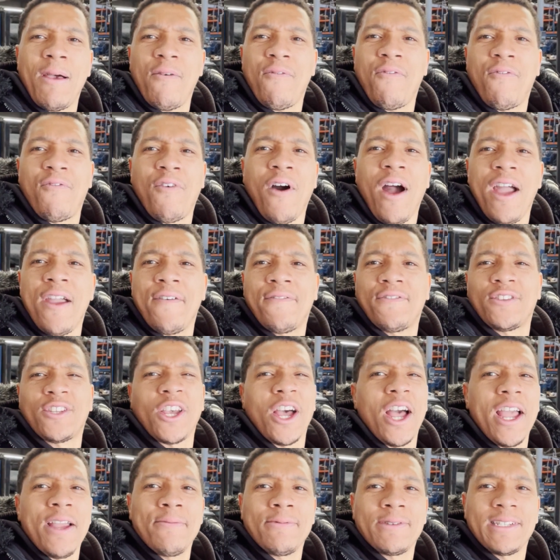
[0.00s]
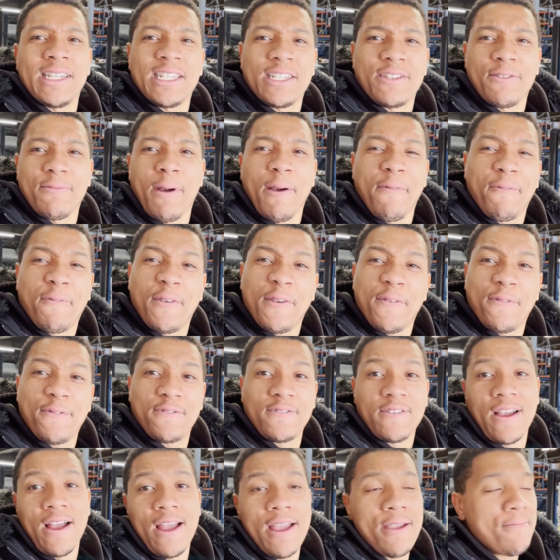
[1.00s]
5 times. This is my 5th
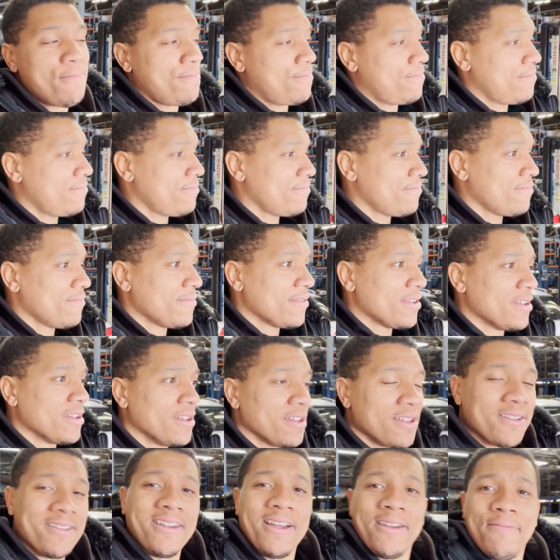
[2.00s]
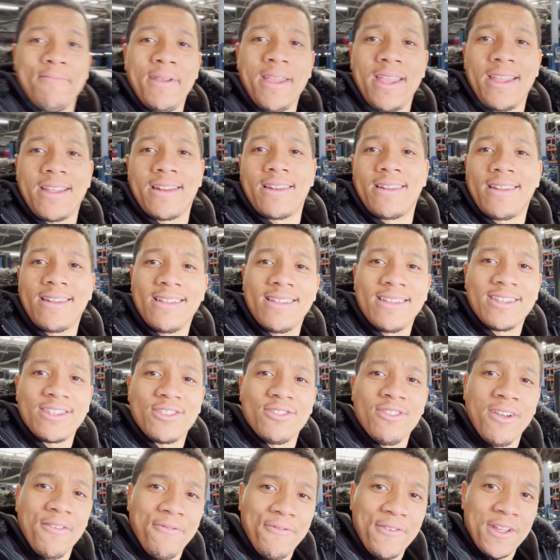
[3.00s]
time. You know what I mean? It's
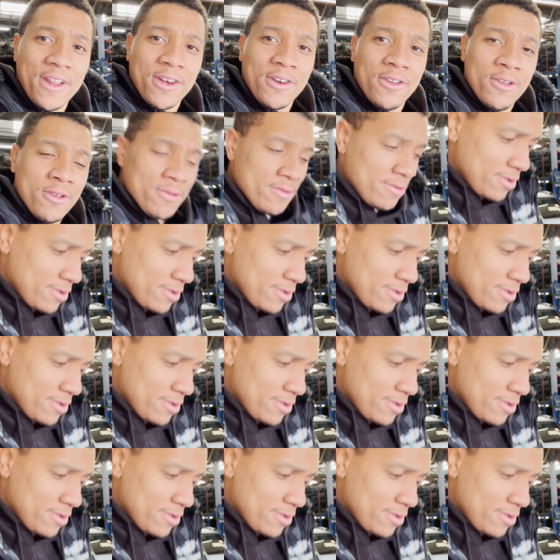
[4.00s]
nothing new.